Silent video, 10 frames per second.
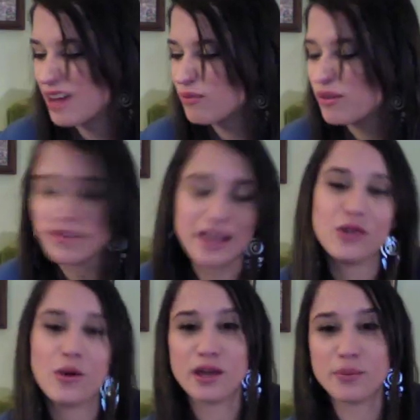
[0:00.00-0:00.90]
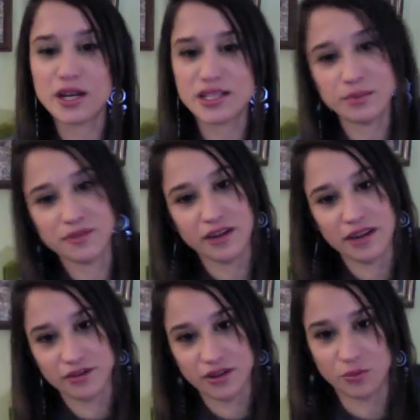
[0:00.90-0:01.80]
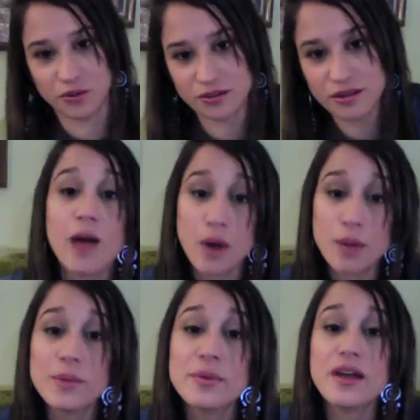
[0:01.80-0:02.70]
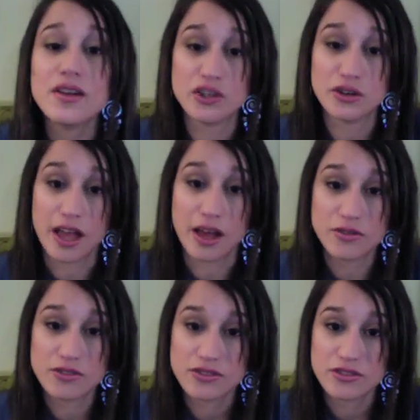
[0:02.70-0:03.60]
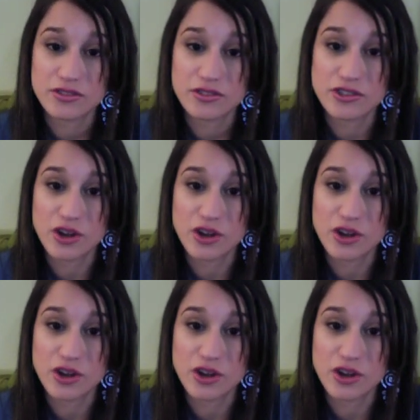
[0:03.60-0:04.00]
every venue I can possibly find around the world. I'll probably be on your couch.